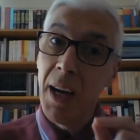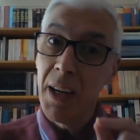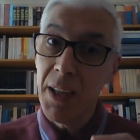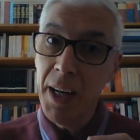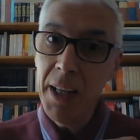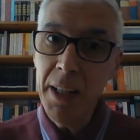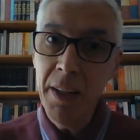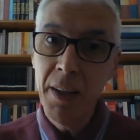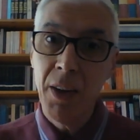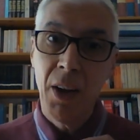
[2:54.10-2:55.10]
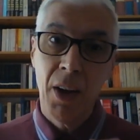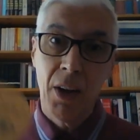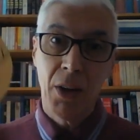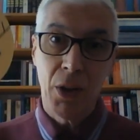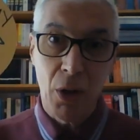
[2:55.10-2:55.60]
Again,
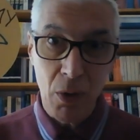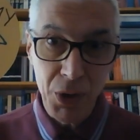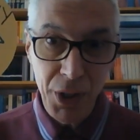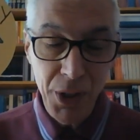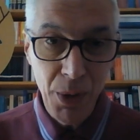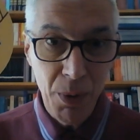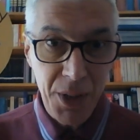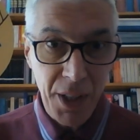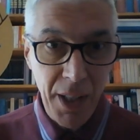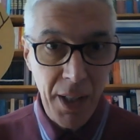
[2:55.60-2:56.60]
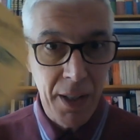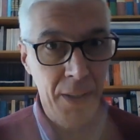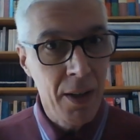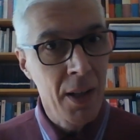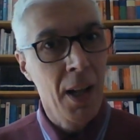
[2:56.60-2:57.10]
continuity.
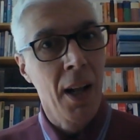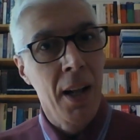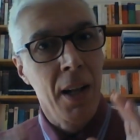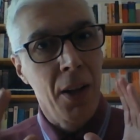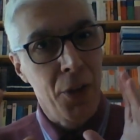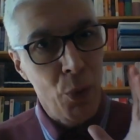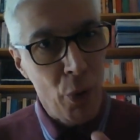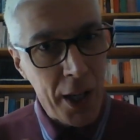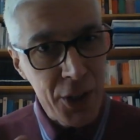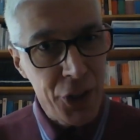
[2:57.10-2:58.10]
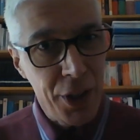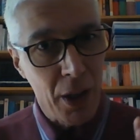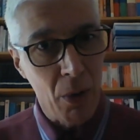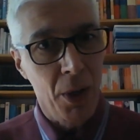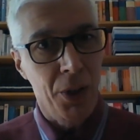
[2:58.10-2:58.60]
The
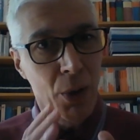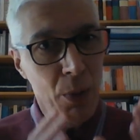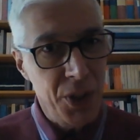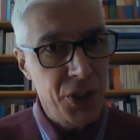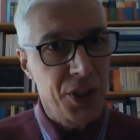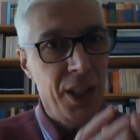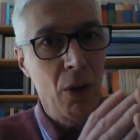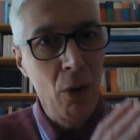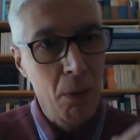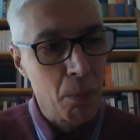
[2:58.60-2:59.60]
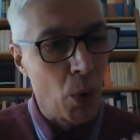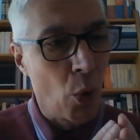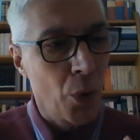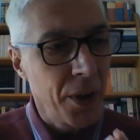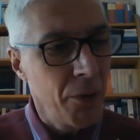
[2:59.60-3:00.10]
ratio, there was still
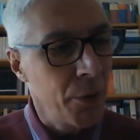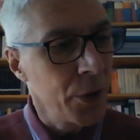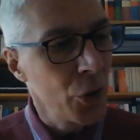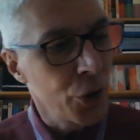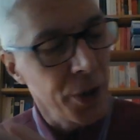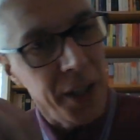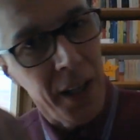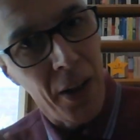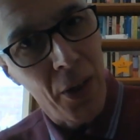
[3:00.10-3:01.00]
more infantry